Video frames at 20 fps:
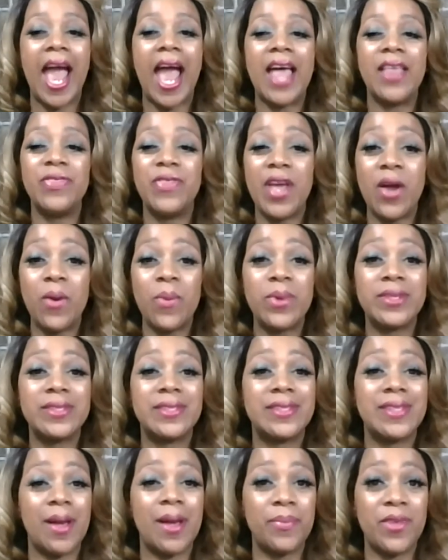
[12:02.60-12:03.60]
And there was
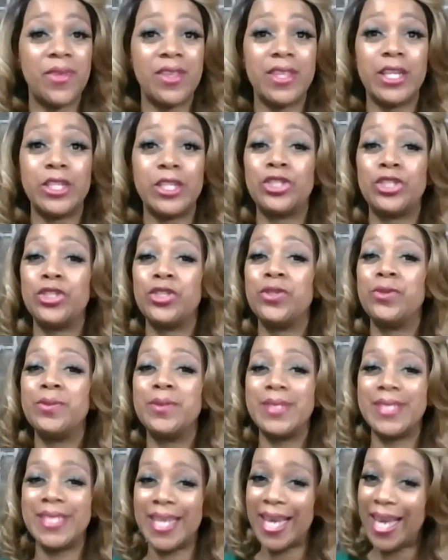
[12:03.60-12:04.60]
something that you
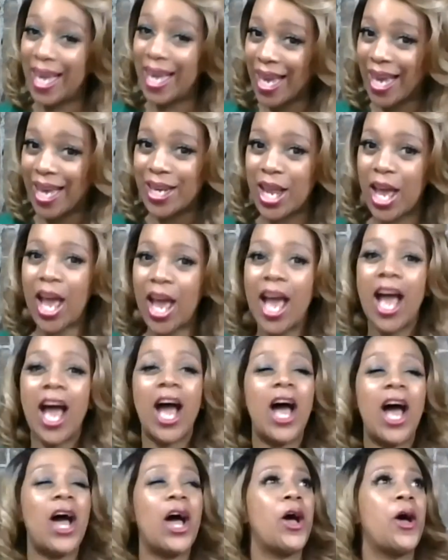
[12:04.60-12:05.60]
did.
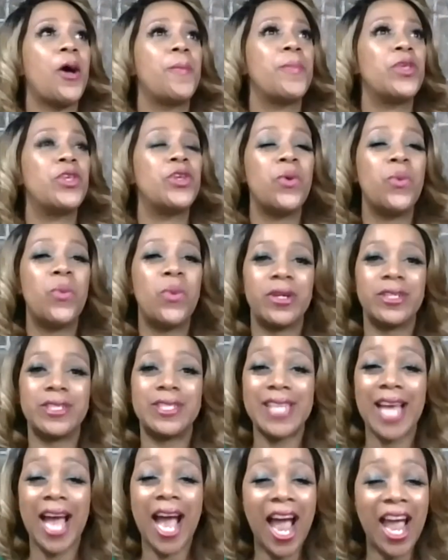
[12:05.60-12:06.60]
You were
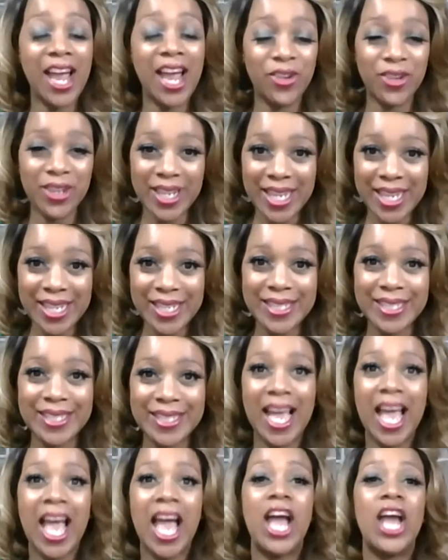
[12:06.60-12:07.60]
tireless.
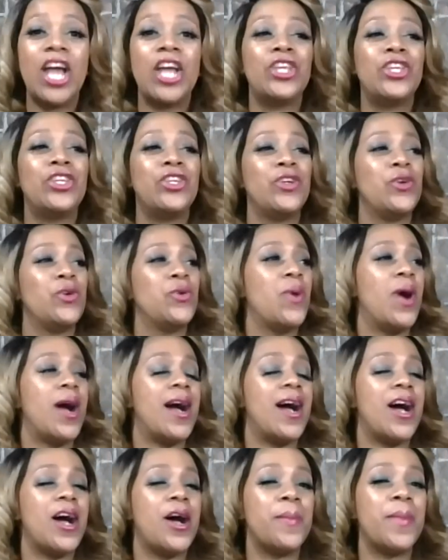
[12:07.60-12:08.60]

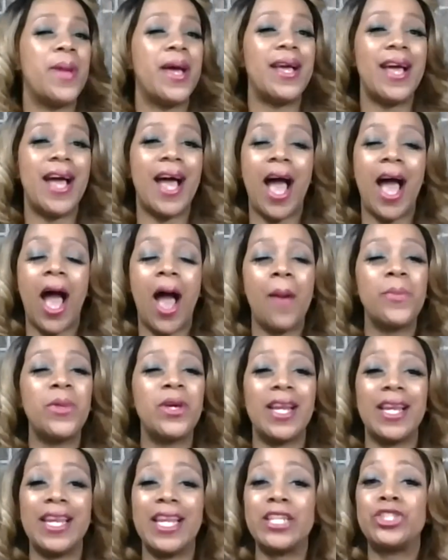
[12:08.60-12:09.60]
I'm
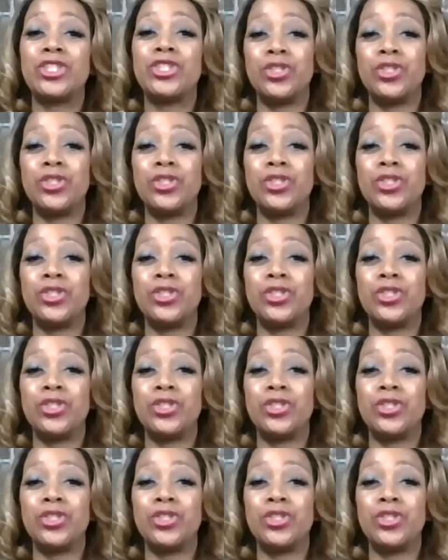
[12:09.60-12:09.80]
going to let